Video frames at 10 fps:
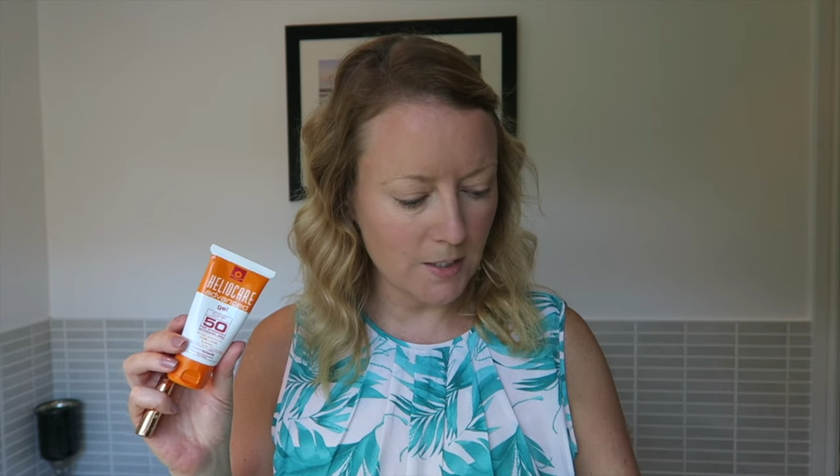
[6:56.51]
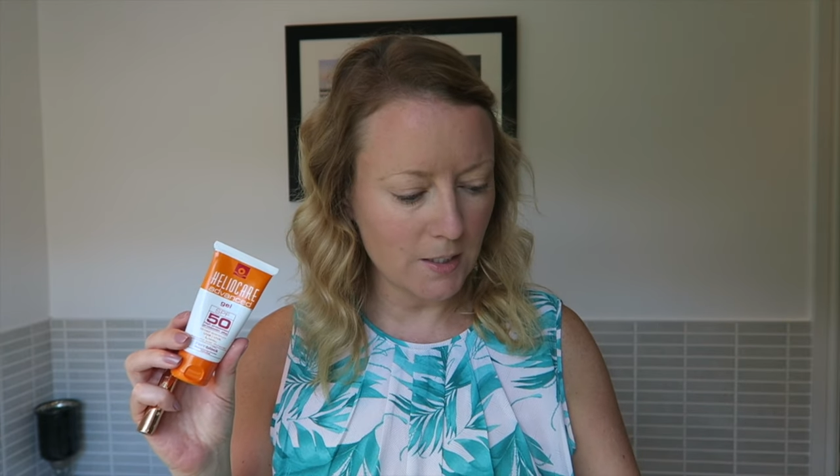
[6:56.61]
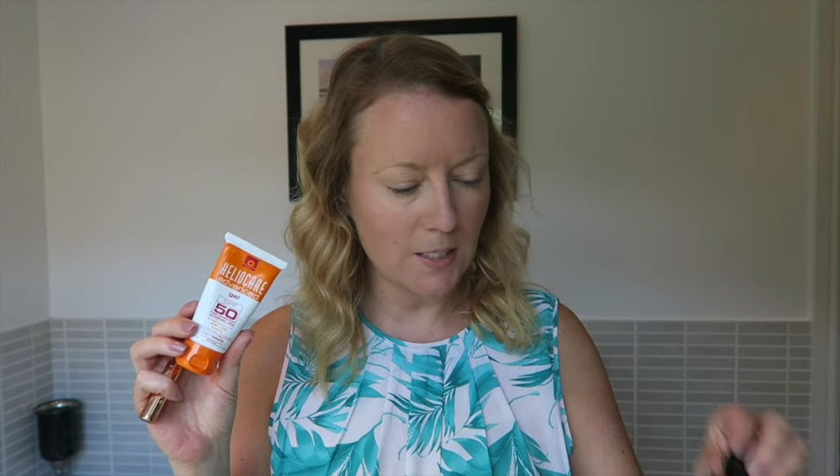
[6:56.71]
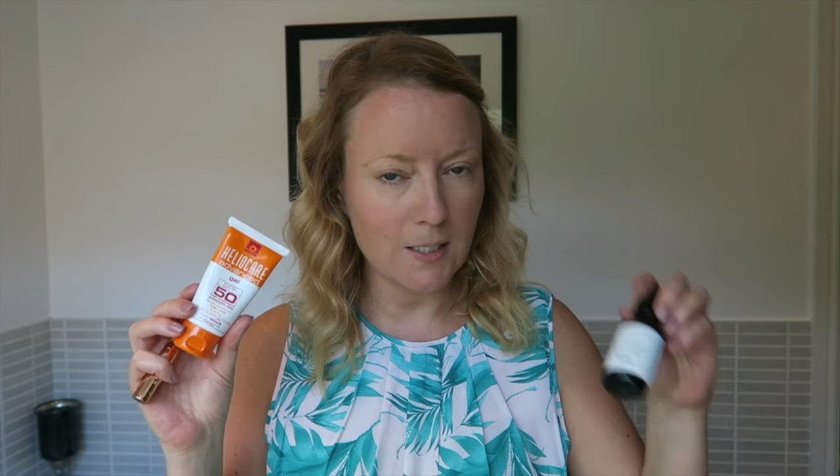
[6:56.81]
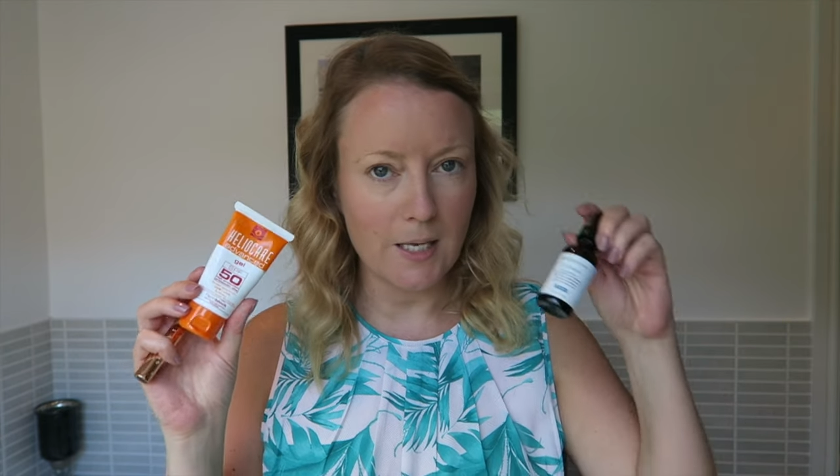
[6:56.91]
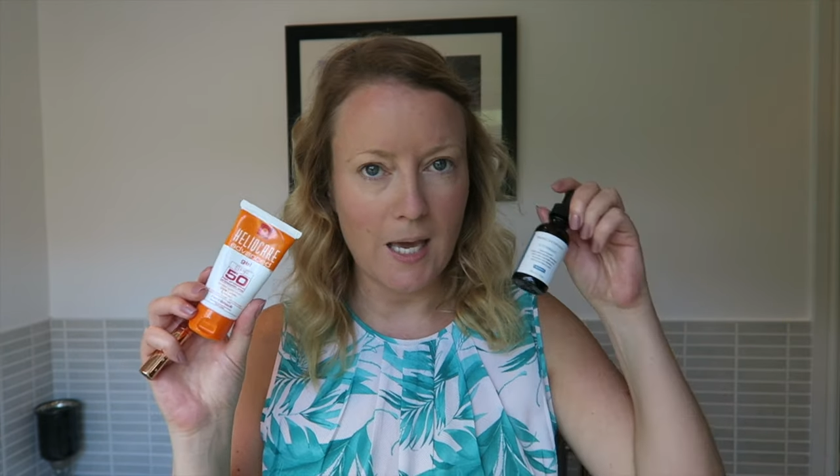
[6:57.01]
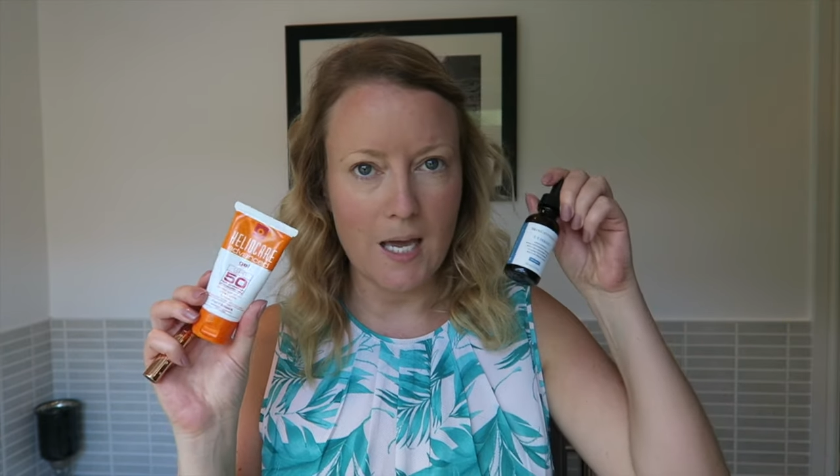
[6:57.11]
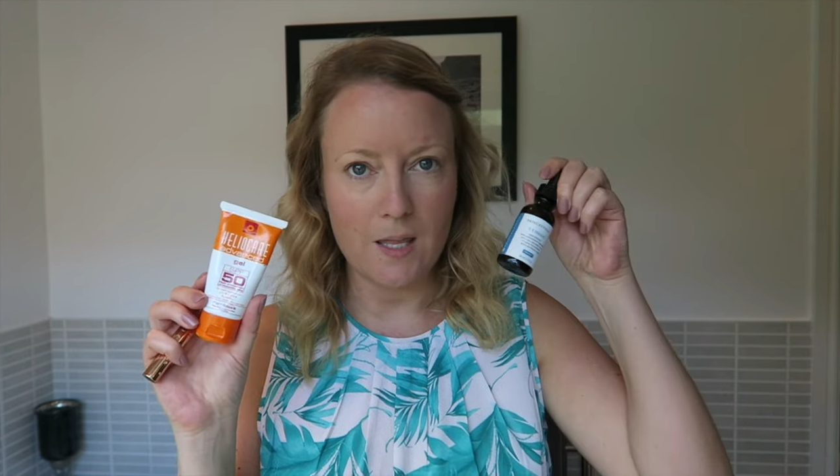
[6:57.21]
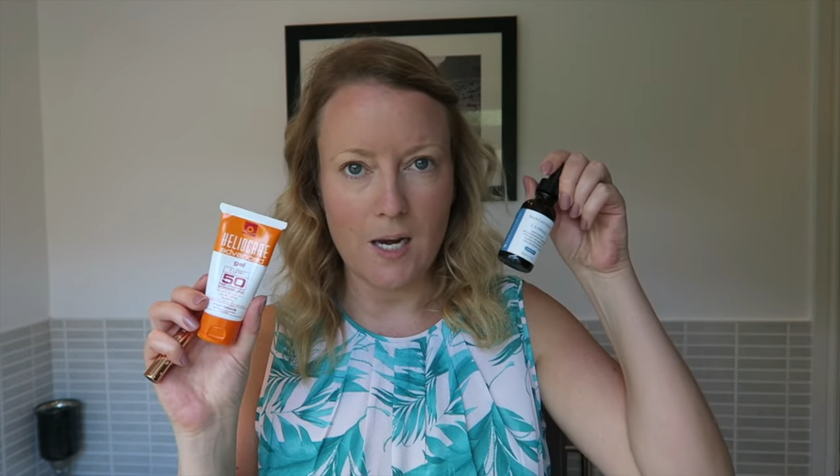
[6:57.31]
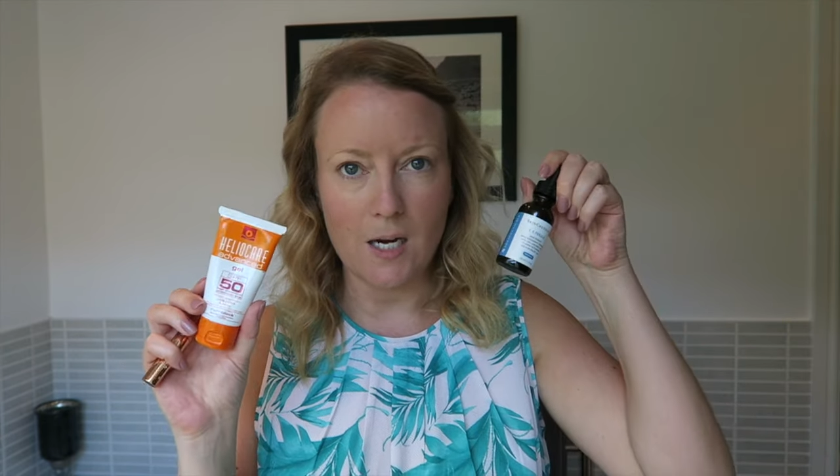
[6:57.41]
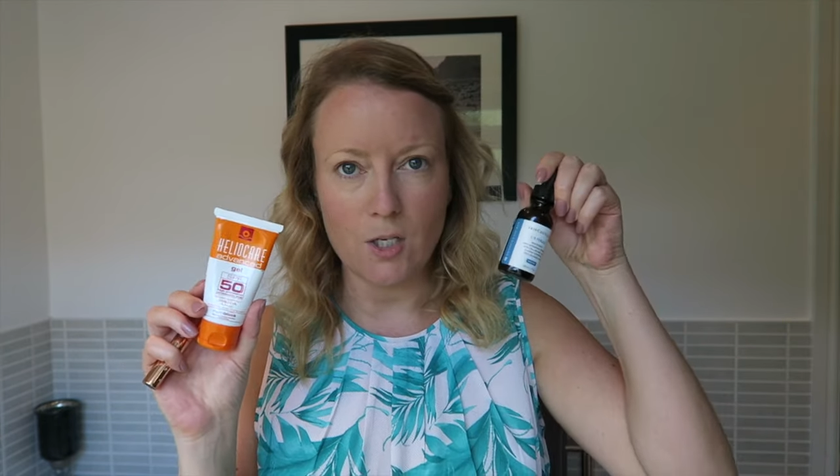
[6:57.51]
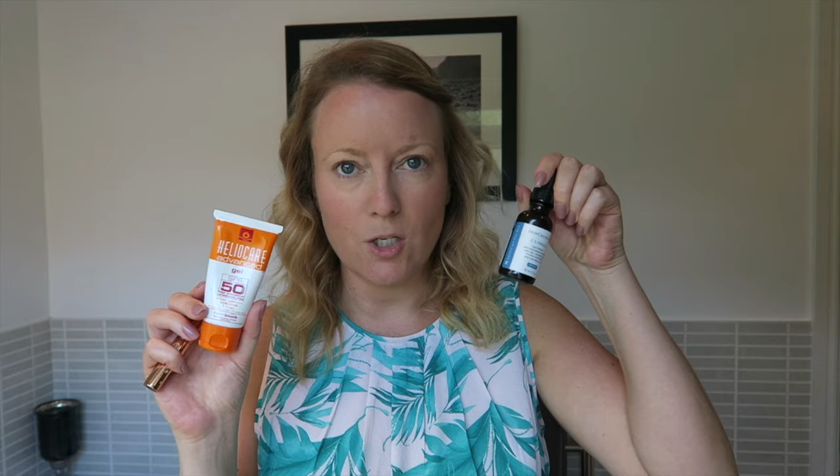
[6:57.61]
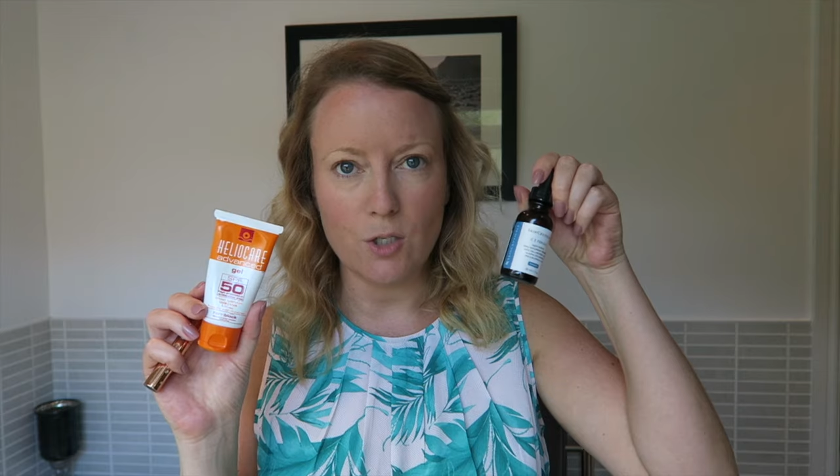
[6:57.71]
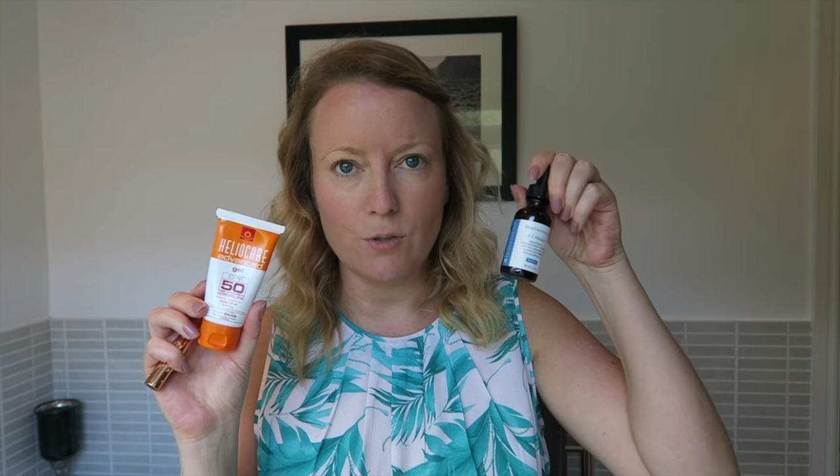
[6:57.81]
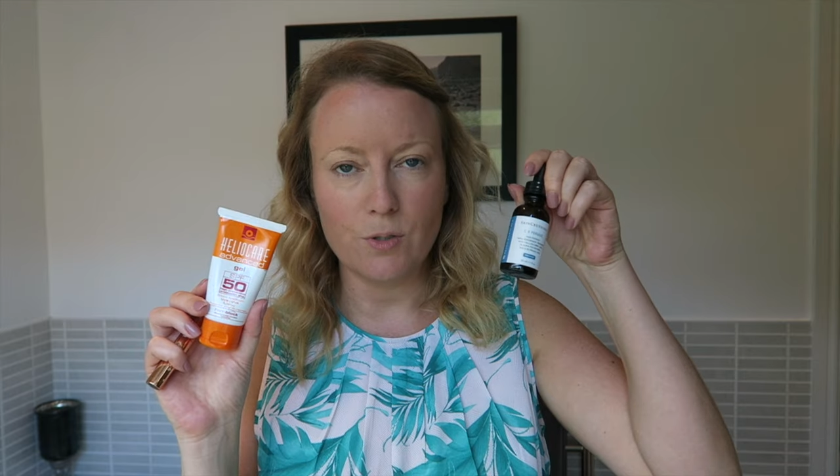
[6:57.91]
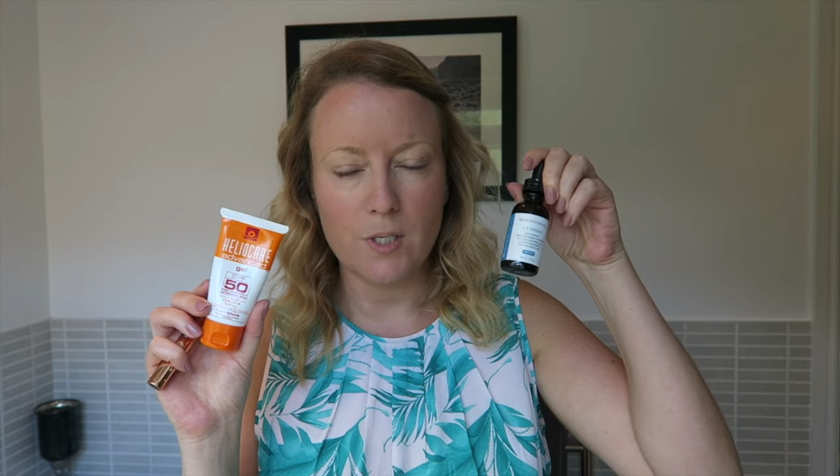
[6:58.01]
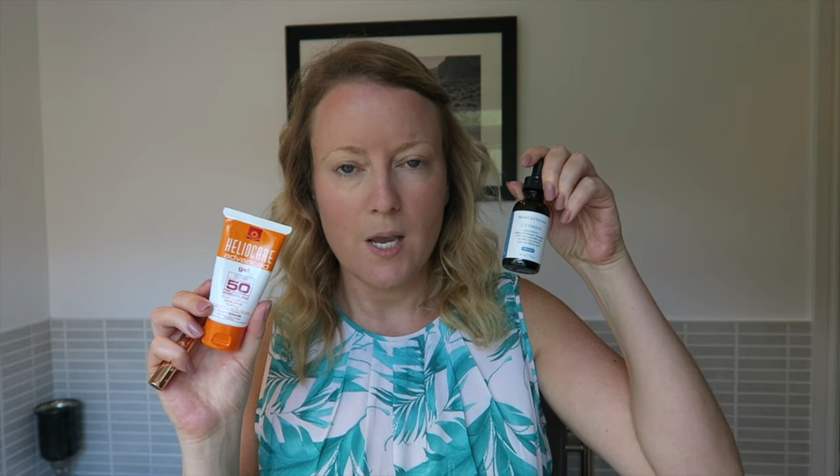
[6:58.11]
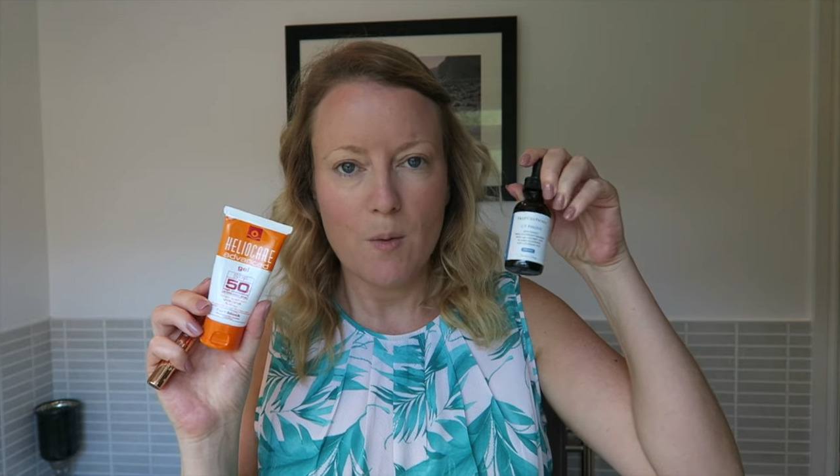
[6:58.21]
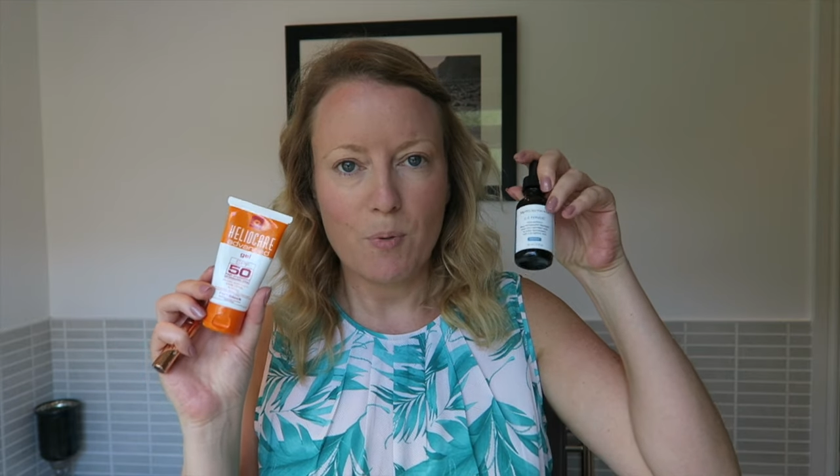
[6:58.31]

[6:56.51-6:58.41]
skincare that I use